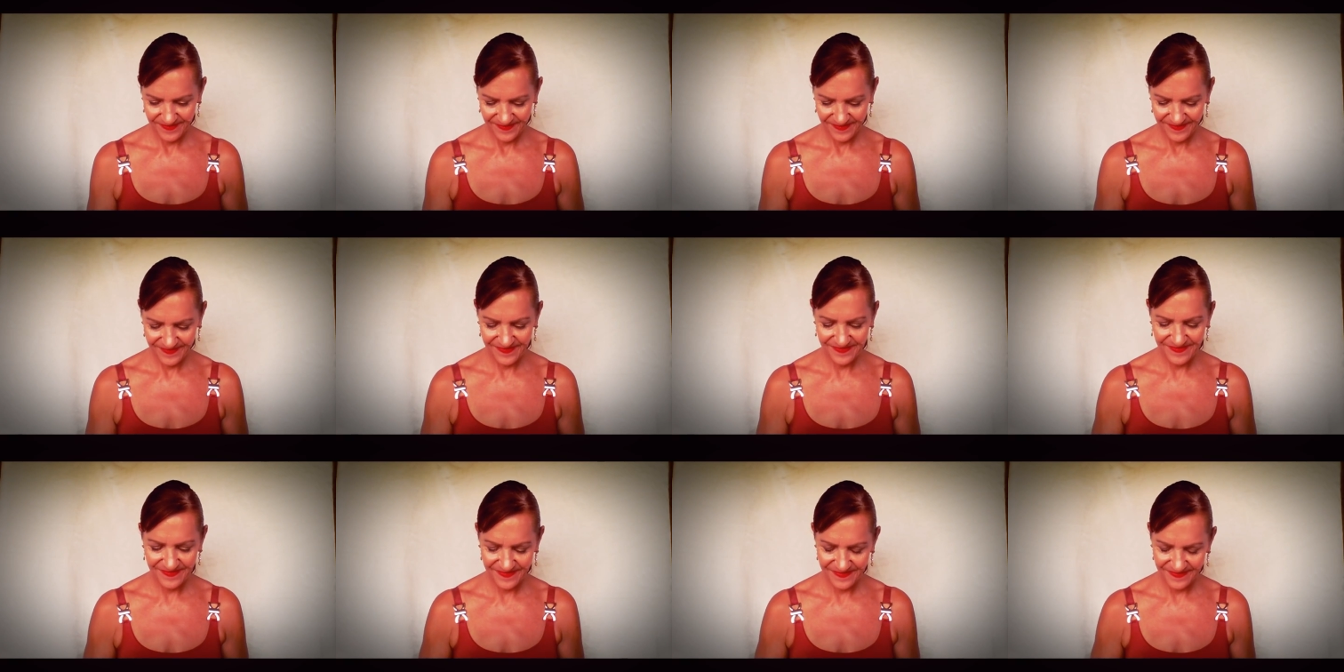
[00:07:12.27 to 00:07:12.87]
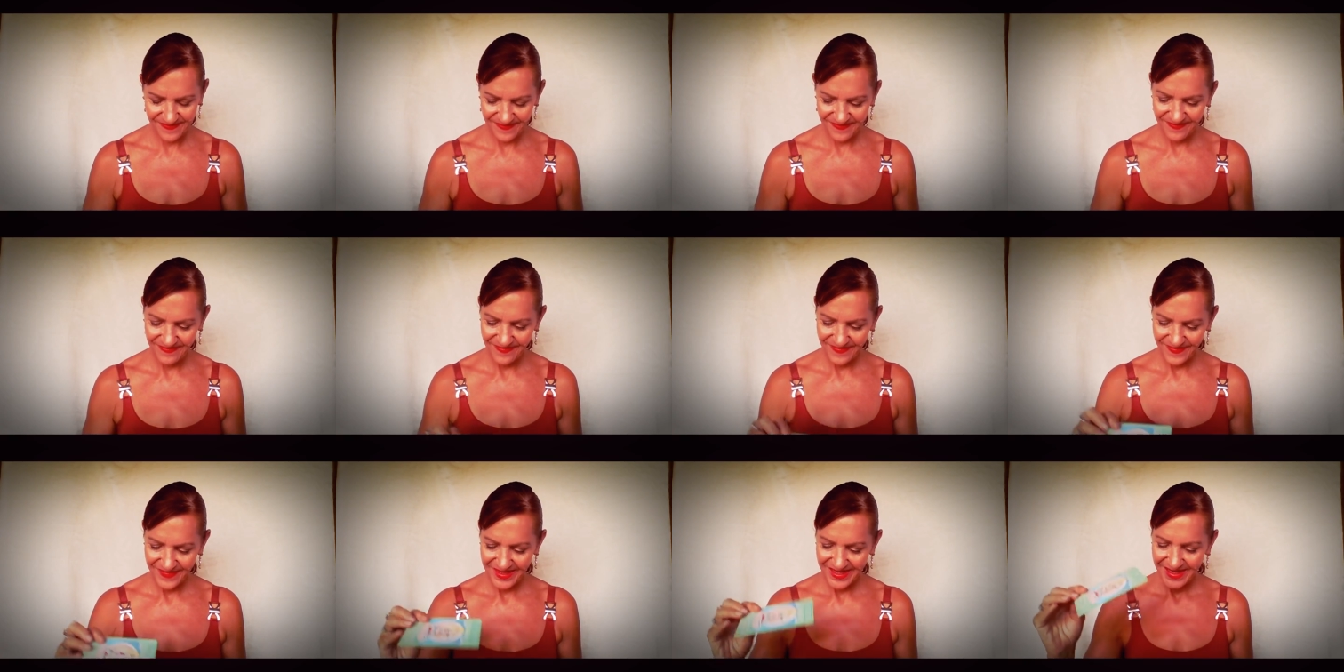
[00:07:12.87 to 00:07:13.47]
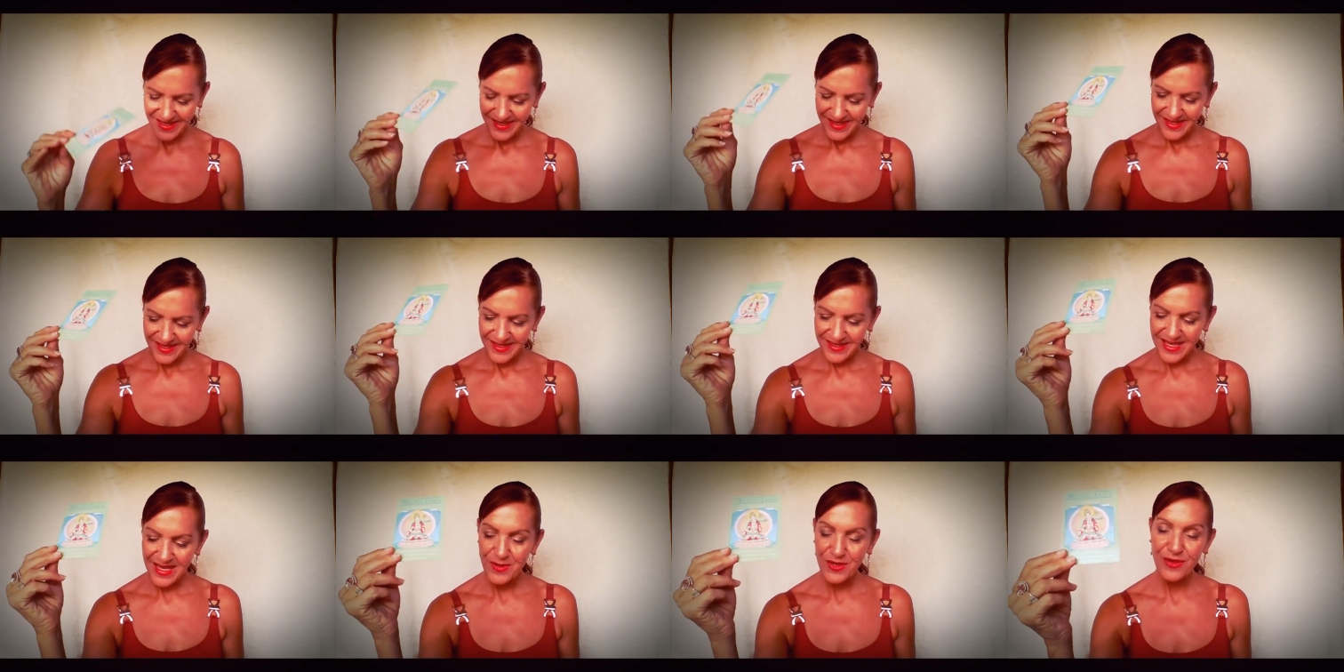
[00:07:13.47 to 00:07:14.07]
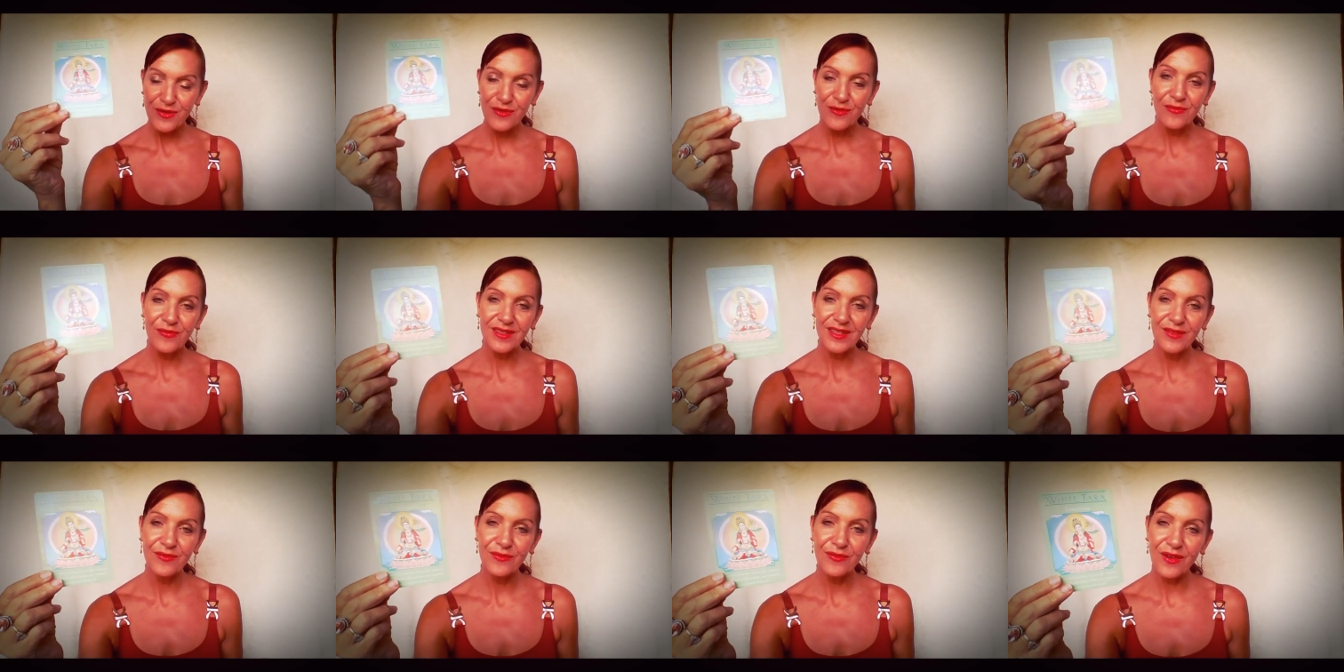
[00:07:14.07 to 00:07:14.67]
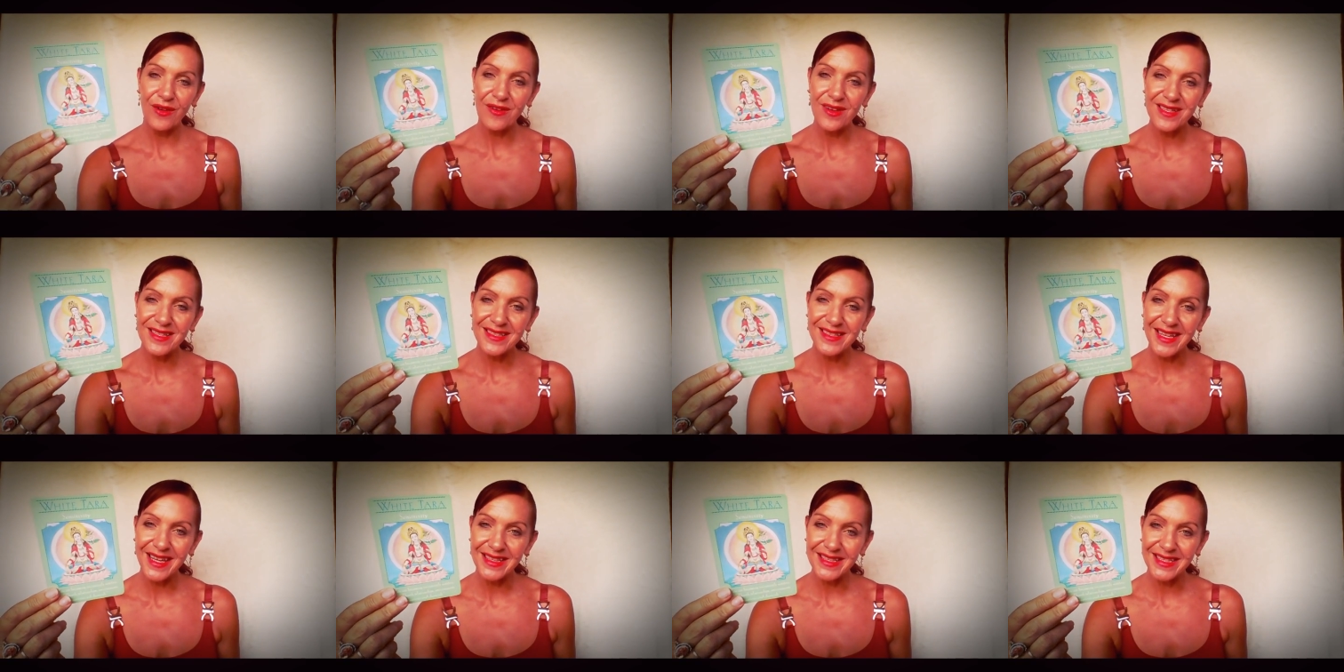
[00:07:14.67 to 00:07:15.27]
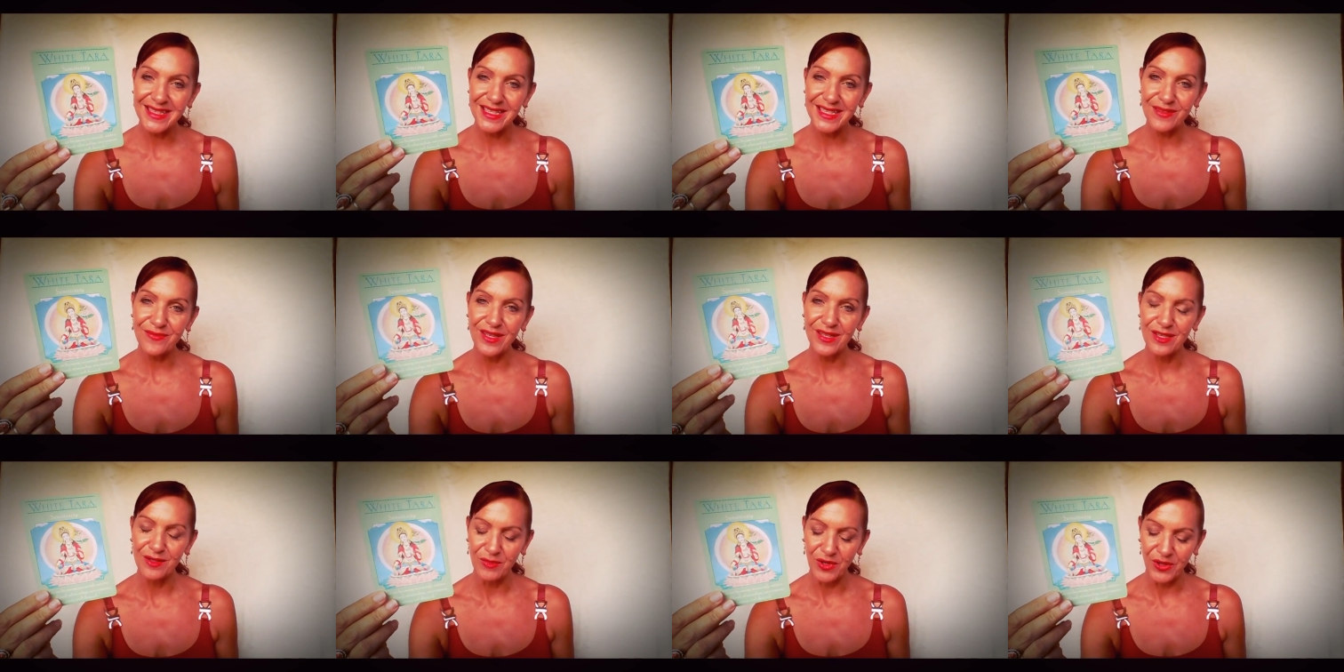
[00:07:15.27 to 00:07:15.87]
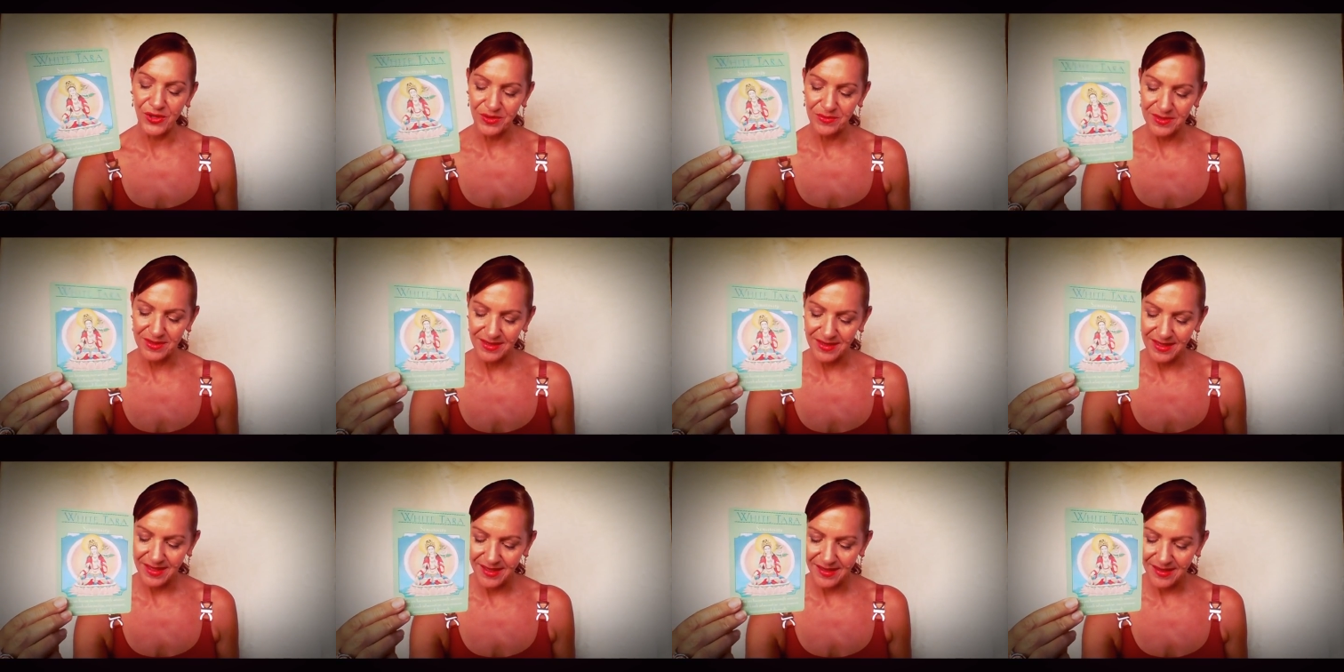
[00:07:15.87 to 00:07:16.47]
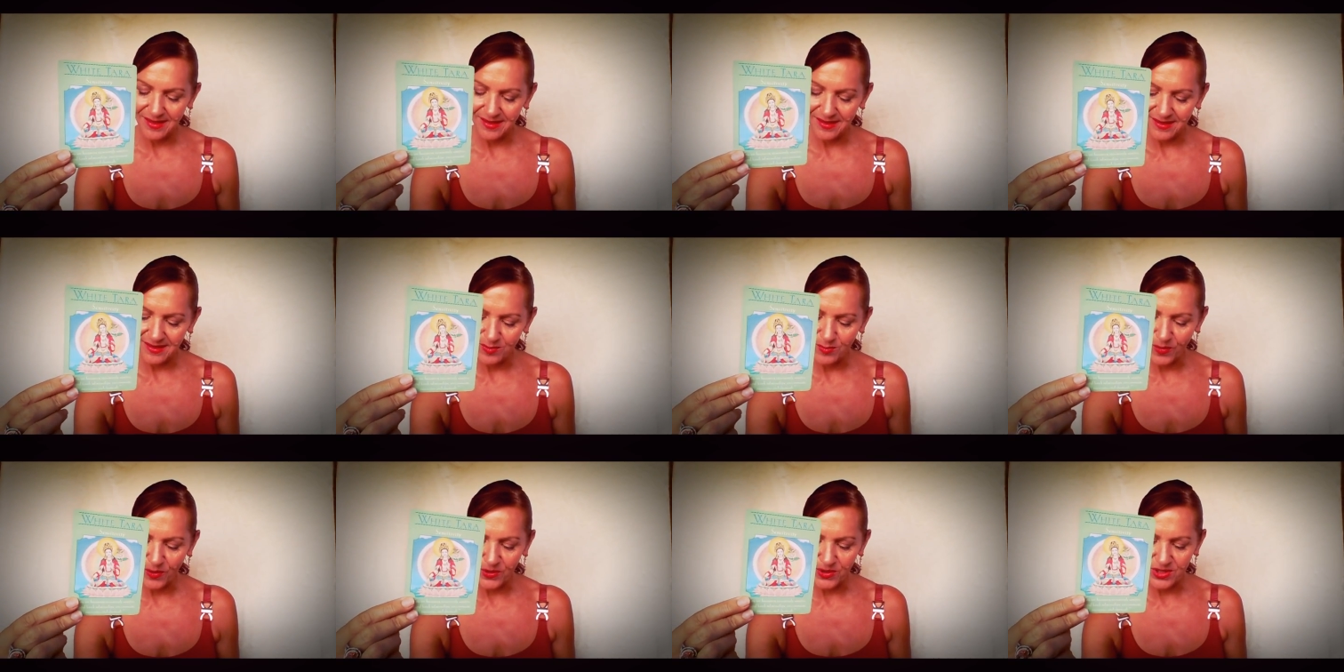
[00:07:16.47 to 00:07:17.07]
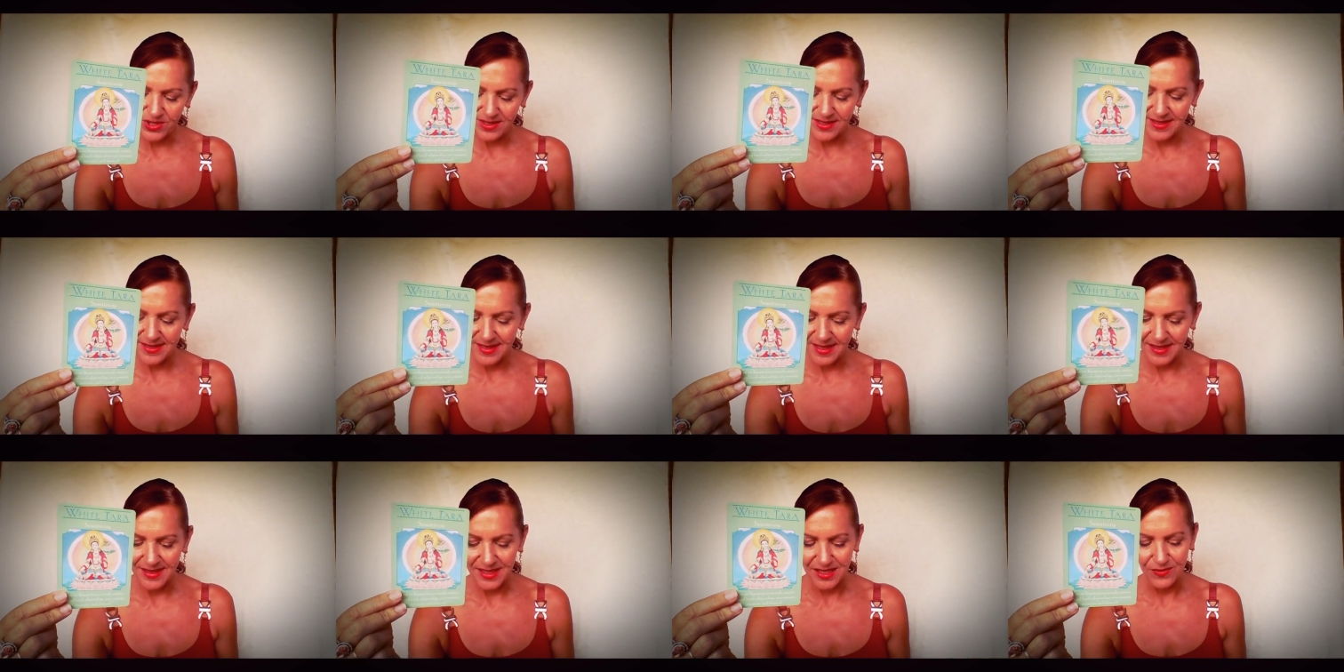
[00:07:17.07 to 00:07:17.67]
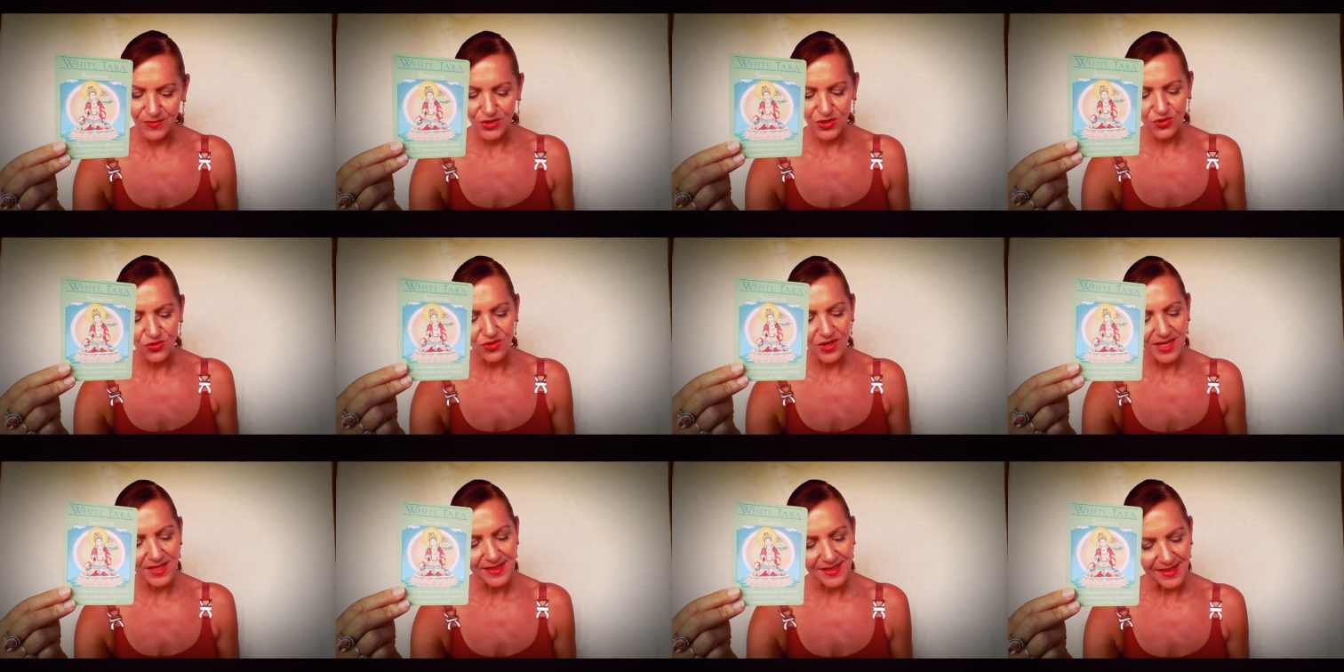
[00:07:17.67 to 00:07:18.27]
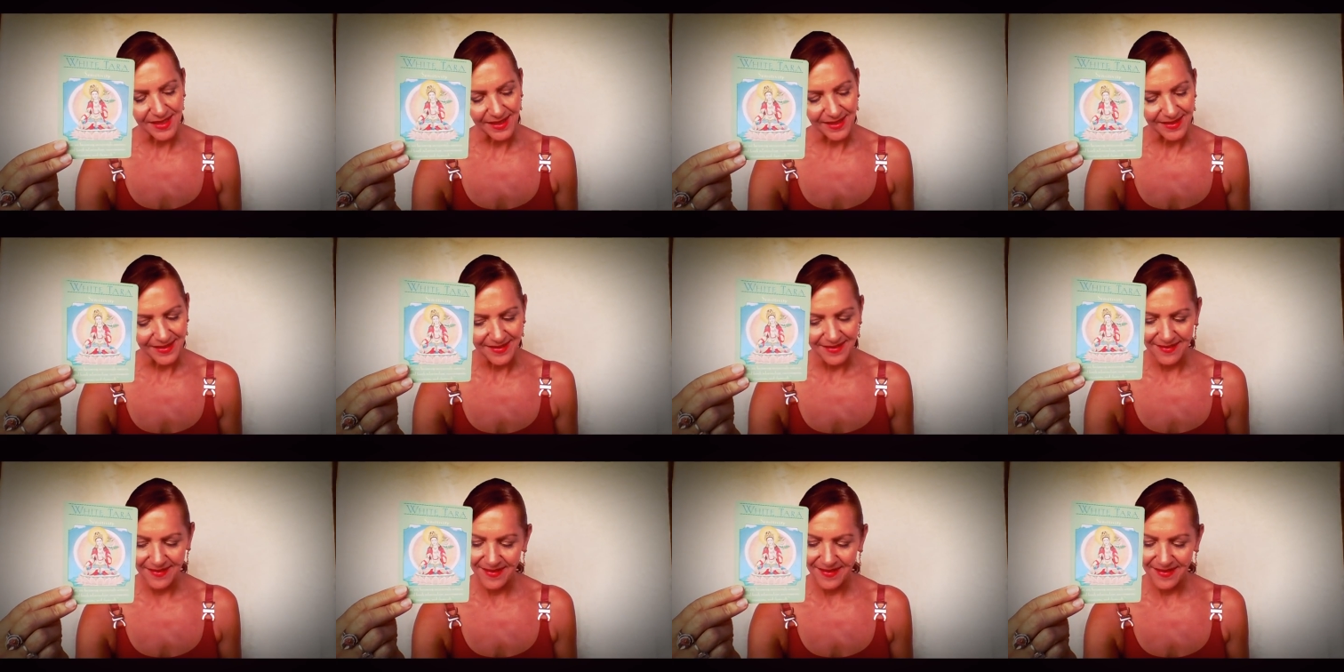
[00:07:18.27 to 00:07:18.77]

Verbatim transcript: Hmm. Some of you feeling very sensitive at the moment, yeah? Emotionally sensitive, stressing.